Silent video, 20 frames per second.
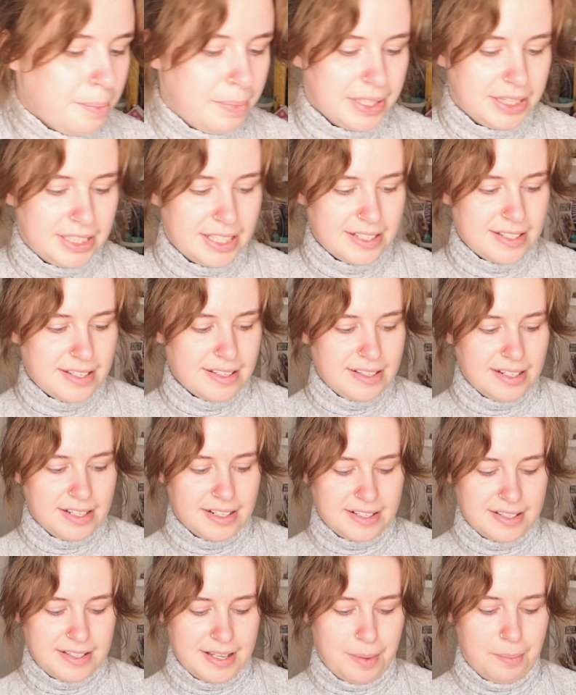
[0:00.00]
But this is an
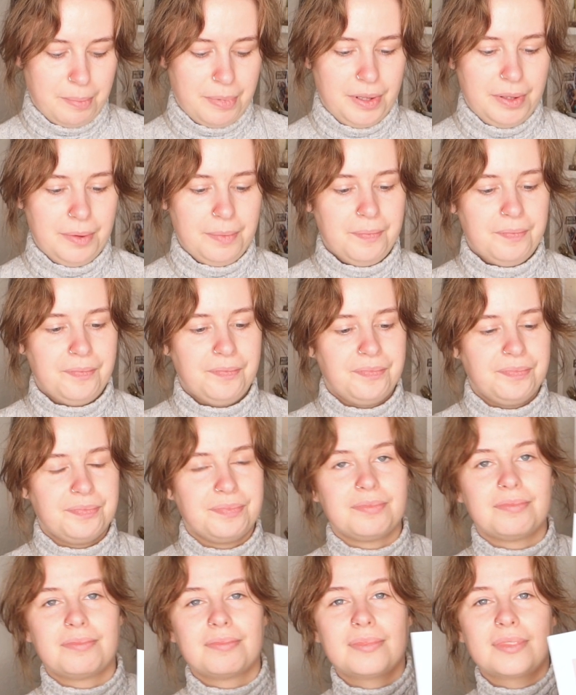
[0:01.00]
example.
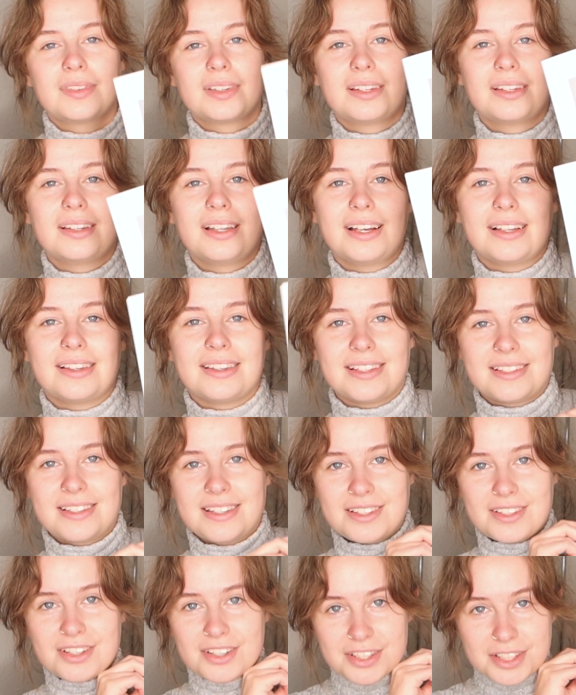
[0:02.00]
Like, this
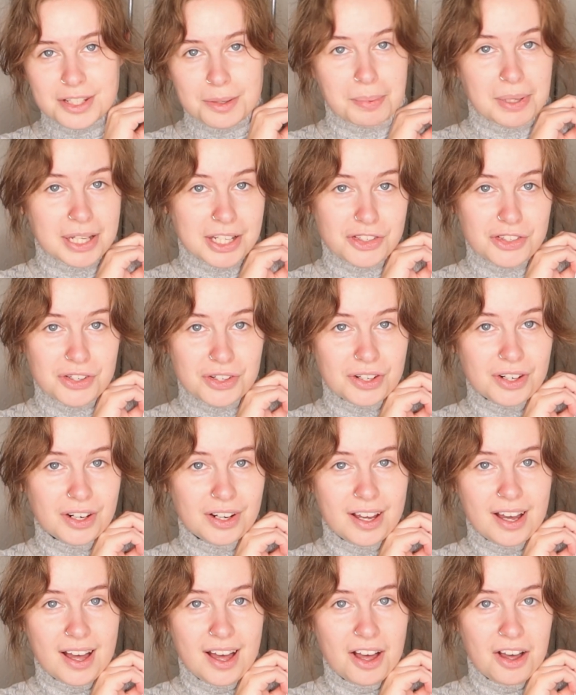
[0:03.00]
is just a
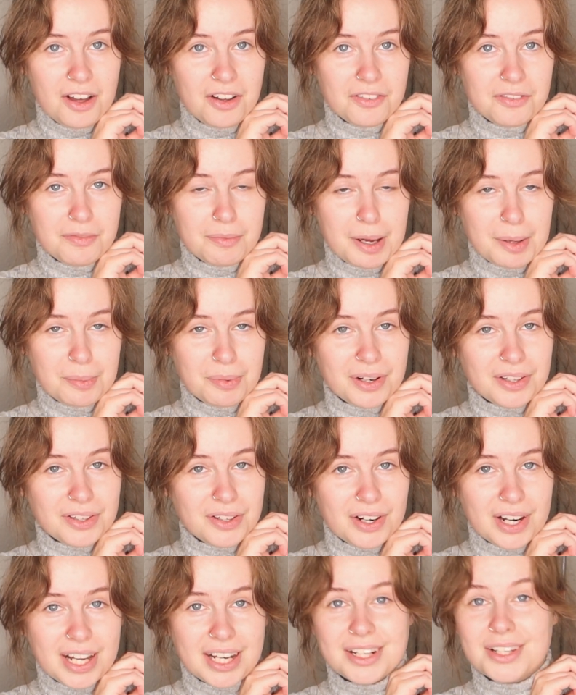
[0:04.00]
picture of my
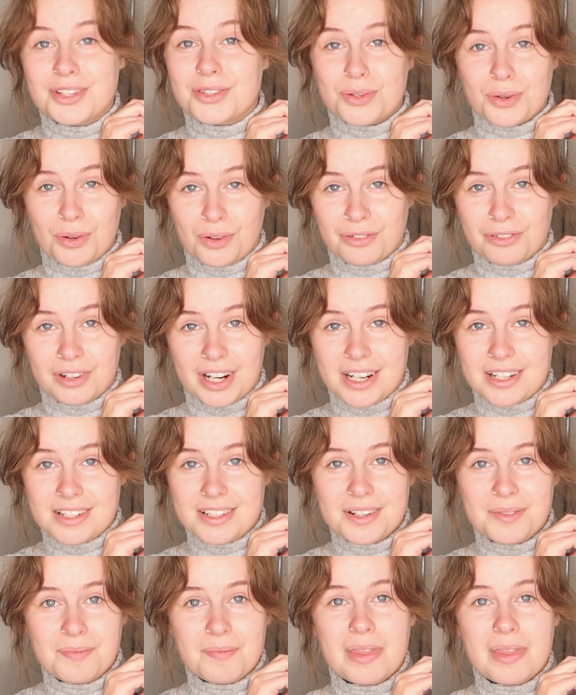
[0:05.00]
brother and his girlfriend.